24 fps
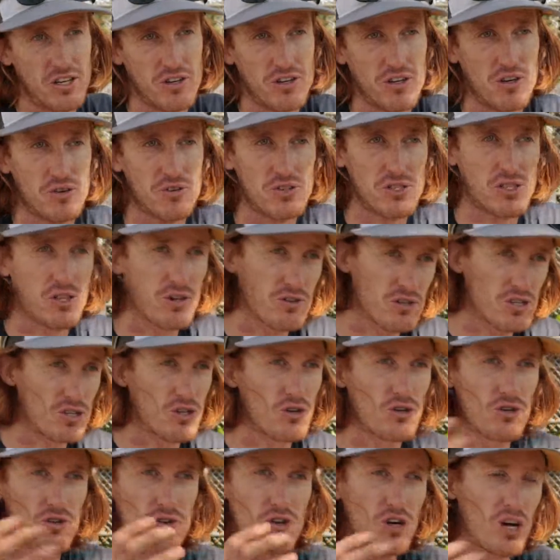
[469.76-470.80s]
you know, those
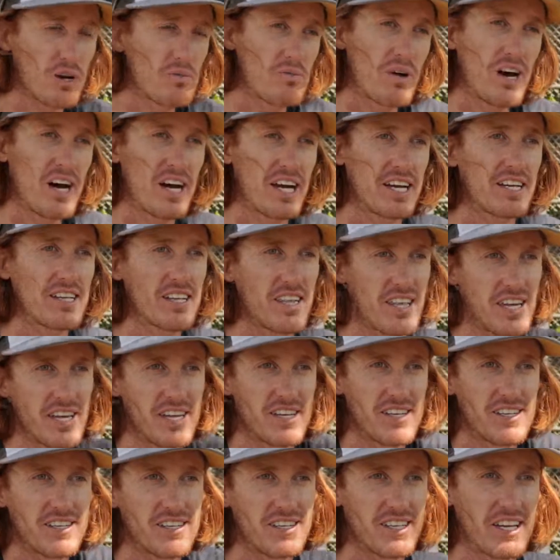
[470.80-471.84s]
two combined,
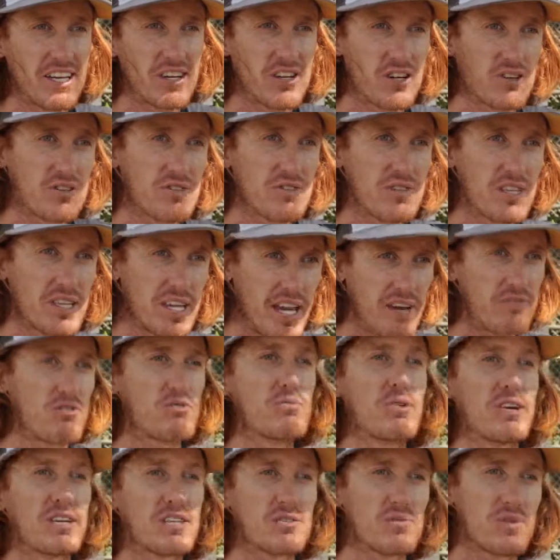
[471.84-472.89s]
then, you know,
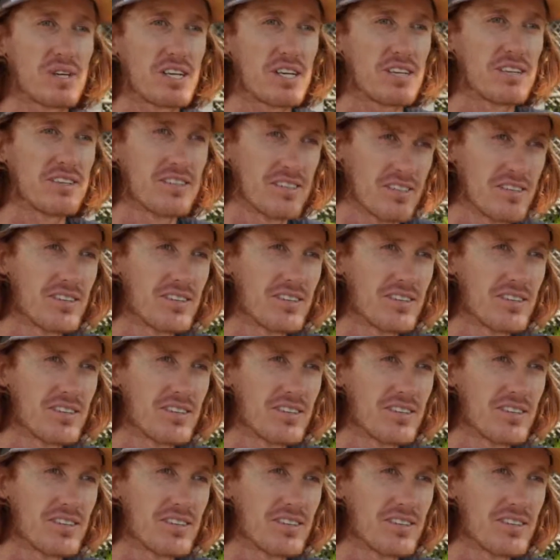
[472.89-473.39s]
everybody's winning.